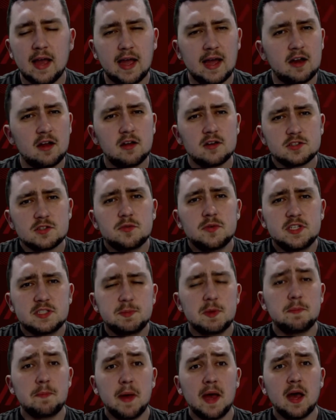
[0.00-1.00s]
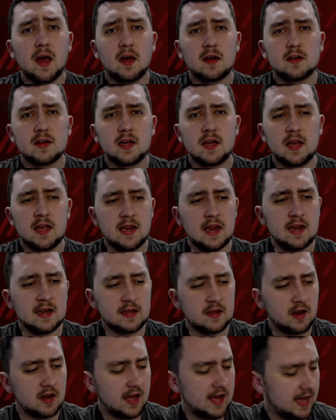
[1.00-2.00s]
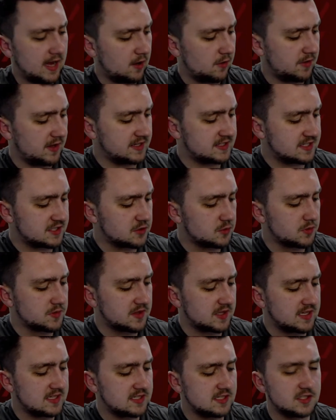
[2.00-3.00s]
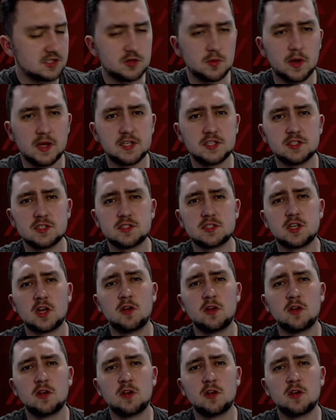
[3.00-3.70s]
And Arsenal need to be better in kind of how they deal with these situations.